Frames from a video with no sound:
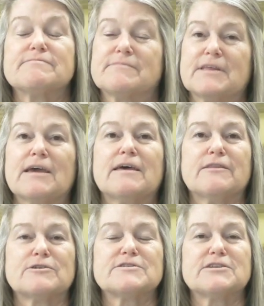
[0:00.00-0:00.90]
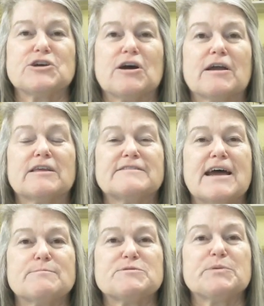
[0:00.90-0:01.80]
and there's the dog.
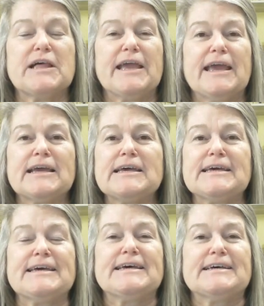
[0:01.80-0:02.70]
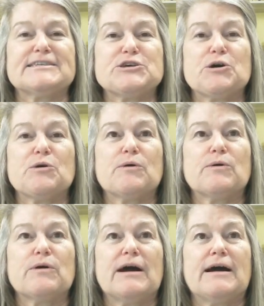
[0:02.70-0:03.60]
Tom's playing.
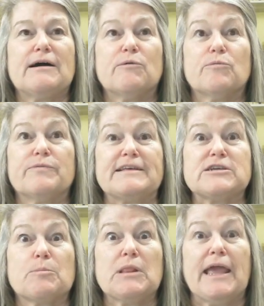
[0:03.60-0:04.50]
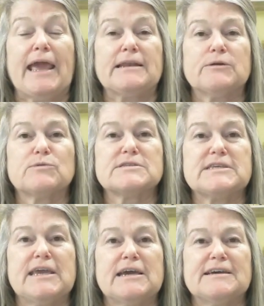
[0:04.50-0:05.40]
So that's our plan. We'll
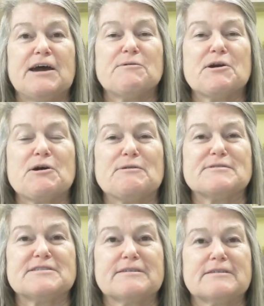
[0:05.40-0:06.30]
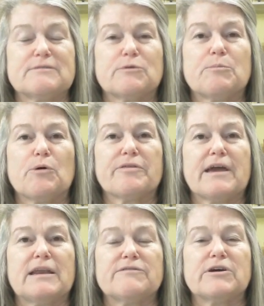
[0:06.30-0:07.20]
see how it goes. We're both
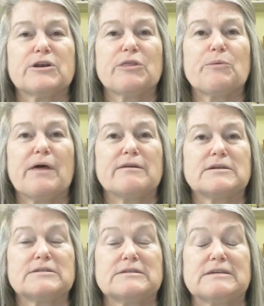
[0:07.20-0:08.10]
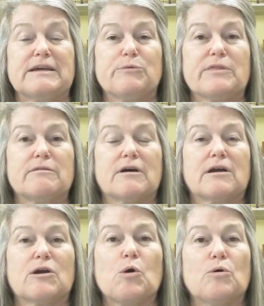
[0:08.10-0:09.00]
kind of under the weather with a
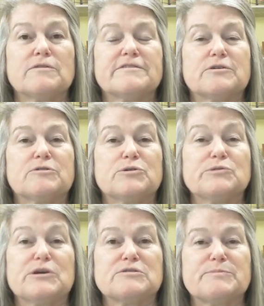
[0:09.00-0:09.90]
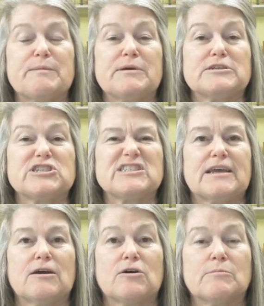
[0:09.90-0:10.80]
cold. So who knows? Maybe I'll just
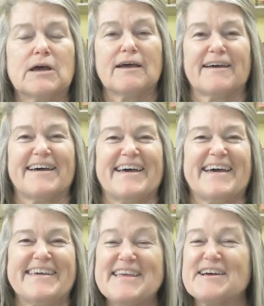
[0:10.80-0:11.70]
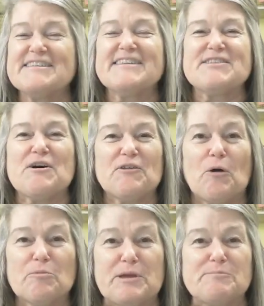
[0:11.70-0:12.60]
stay home.
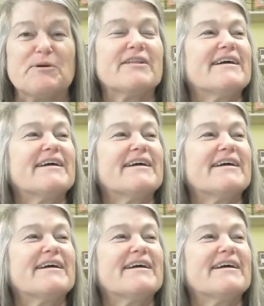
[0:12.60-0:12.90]
Old people.